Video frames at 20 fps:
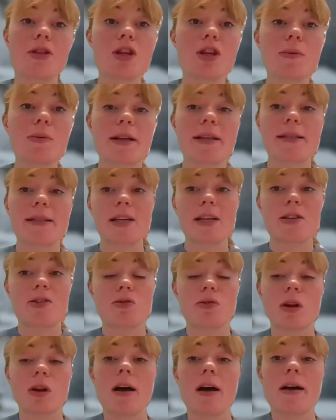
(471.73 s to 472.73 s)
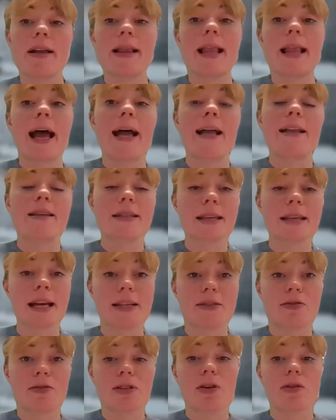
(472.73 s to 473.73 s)
to ancestral lands
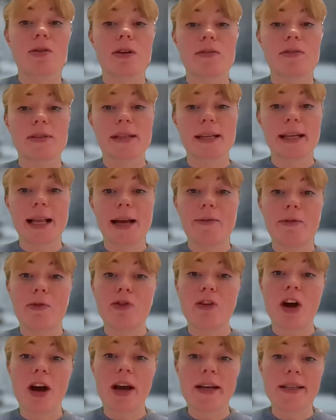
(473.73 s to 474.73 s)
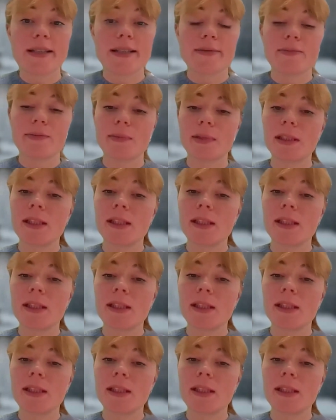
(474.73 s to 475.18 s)
as a result of sea level rise.